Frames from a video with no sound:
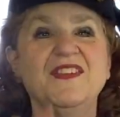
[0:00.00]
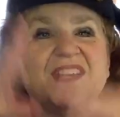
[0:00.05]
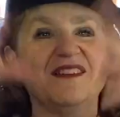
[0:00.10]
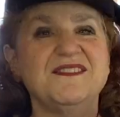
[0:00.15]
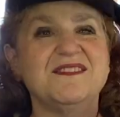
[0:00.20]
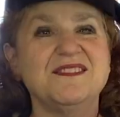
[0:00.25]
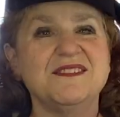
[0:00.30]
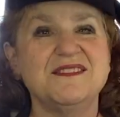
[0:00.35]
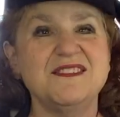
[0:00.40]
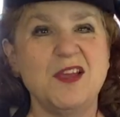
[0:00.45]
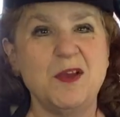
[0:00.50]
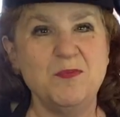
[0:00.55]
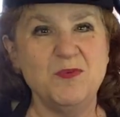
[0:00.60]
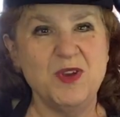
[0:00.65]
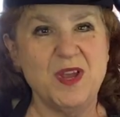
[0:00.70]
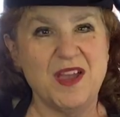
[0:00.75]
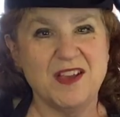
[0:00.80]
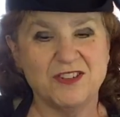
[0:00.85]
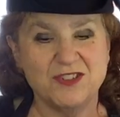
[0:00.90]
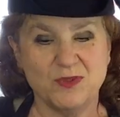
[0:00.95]
That's the same
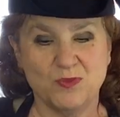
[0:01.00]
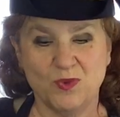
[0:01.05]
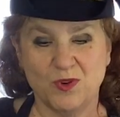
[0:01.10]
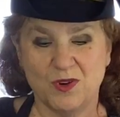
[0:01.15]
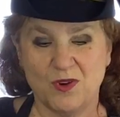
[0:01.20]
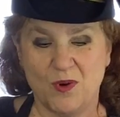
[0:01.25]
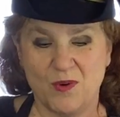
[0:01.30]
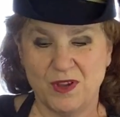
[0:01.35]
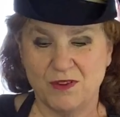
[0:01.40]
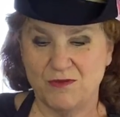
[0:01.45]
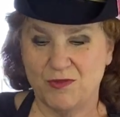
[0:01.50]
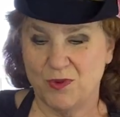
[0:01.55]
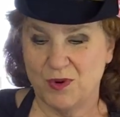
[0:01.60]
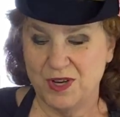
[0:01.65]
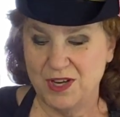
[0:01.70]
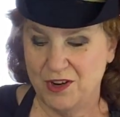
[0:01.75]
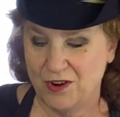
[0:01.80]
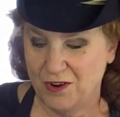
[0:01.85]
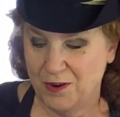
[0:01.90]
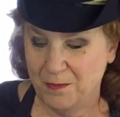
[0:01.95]
reaction we're going for
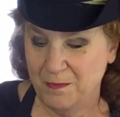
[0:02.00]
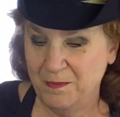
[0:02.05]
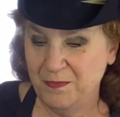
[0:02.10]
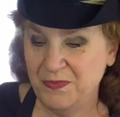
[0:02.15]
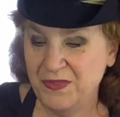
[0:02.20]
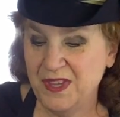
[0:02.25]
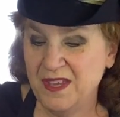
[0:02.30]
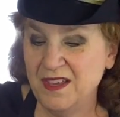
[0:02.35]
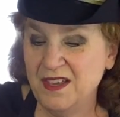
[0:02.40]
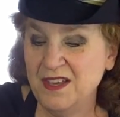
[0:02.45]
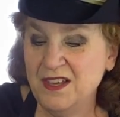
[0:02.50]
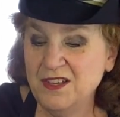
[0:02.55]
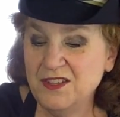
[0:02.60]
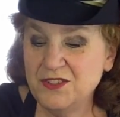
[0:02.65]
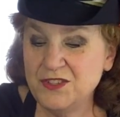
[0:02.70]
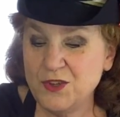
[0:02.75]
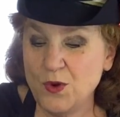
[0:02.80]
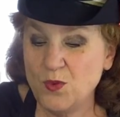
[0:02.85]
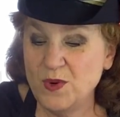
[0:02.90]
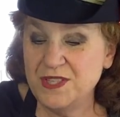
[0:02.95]
here.
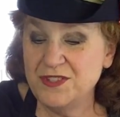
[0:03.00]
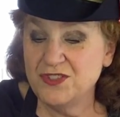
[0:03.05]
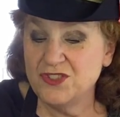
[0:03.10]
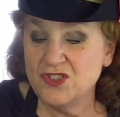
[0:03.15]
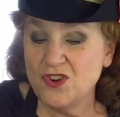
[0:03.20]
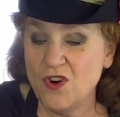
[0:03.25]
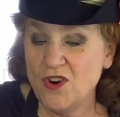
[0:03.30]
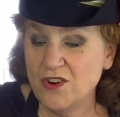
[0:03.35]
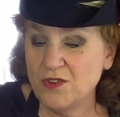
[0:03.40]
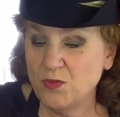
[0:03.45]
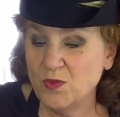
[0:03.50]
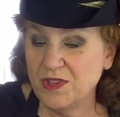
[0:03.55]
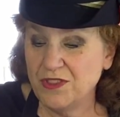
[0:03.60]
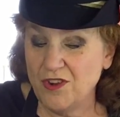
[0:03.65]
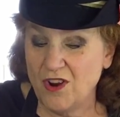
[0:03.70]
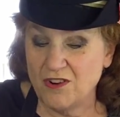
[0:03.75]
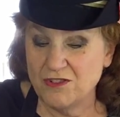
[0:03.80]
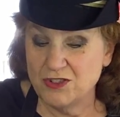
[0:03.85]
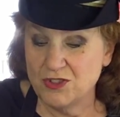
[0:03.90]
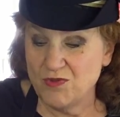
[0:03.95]
So we start with
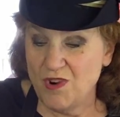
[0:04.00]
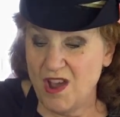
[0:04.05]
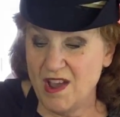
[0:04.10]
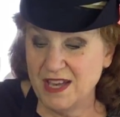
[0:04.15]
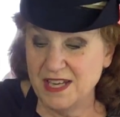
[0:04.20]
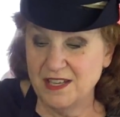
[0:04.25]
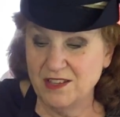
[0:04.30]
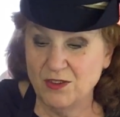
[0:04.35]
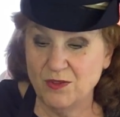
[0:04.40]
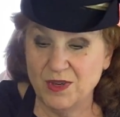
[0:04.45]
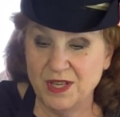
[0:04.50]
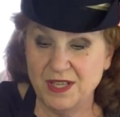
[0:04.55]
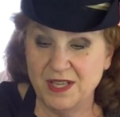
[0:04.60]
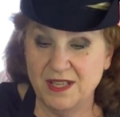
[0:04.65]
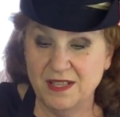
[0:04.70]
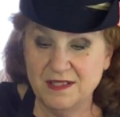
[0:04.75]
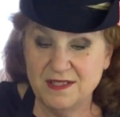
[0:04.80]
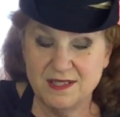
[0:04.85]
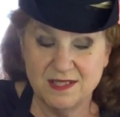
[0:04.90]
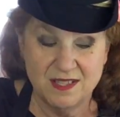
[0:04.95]
our dry
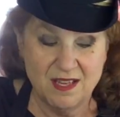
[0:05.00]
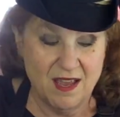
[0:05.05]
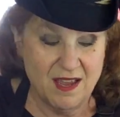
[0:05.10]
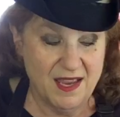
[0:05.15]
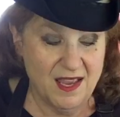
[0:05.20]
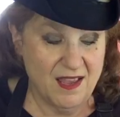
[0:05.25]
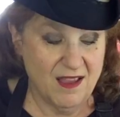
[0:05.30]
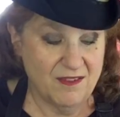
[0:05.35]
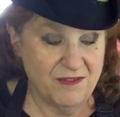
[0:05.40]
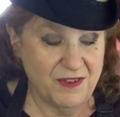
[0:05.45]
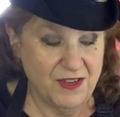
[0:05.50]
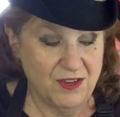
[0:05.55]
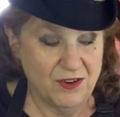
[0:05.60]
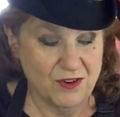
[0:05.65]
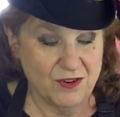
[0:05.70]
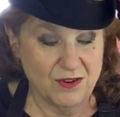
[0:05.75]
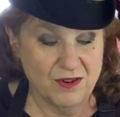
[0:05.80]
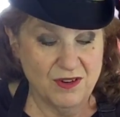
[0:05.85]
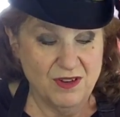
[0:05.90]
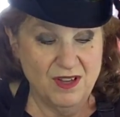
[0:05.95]
ingredients. I have
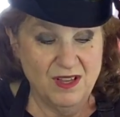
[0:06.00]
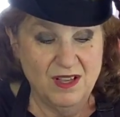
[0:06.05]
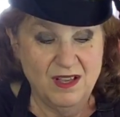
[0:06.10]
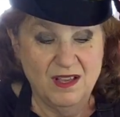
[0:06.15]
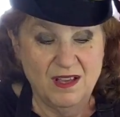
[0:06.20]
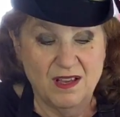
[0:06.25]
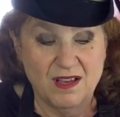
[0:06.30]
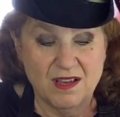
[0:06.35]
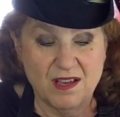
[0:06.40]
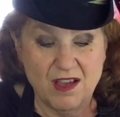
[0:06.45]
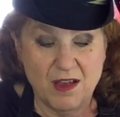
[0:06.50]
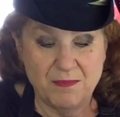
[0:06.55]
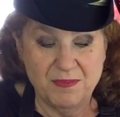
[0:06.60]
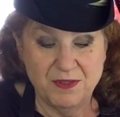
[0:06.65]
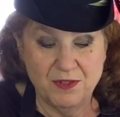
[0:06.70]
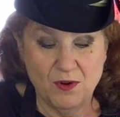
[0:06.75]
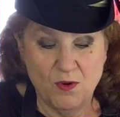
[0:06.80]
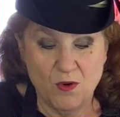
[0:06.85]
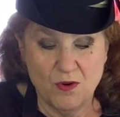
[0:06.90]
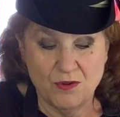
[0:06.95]
here
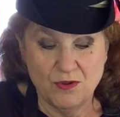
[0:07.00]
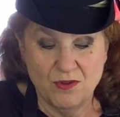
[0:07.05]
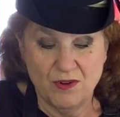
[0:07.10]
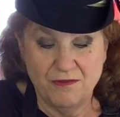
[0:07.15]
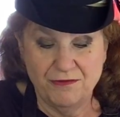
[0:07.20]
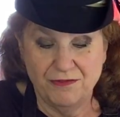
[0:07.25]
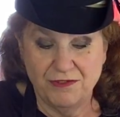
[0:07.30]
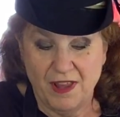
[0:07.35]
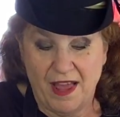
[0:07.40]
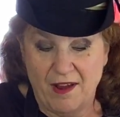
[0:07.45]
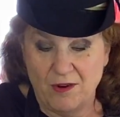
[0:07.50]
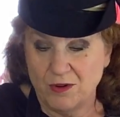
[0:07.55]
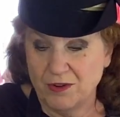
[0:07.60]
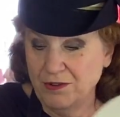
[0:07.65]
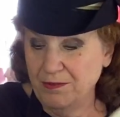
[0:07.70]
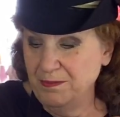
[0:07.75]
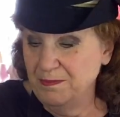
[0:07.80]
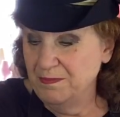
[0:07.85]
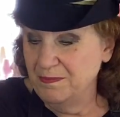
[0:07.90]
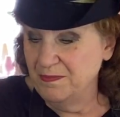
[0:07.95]
1.25 cups of
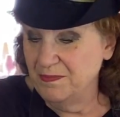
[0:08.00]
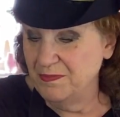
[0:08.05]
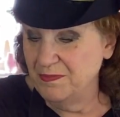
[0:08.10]
flour.